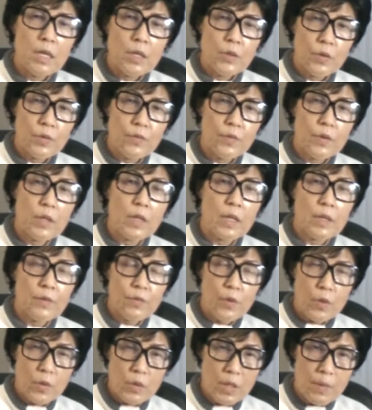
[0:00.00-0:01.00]
refer, like
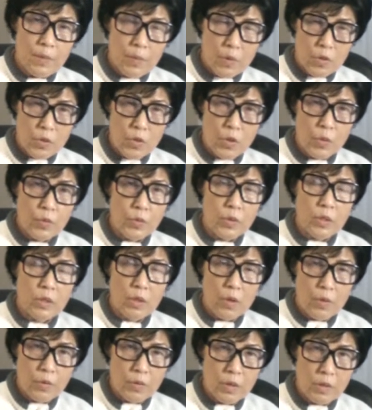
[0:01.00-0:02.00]
for example, the shoulder
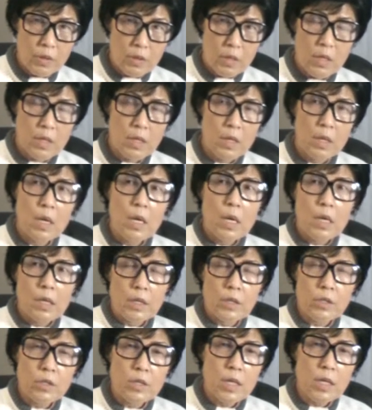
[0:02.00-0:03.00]
or the knee
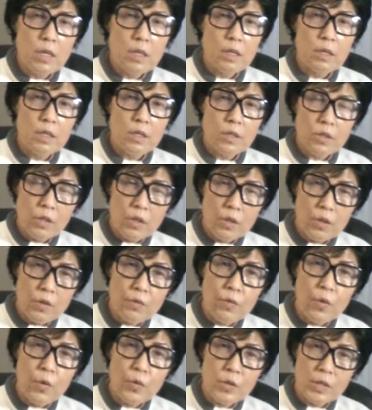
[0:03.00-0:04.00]
containing the
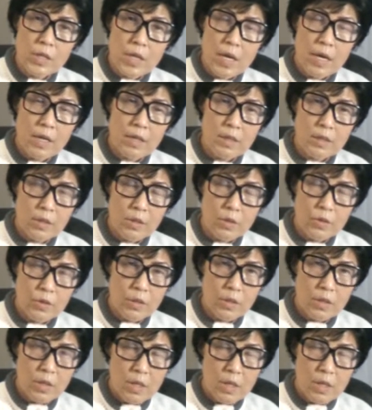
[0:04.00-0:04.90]
synovial sac, or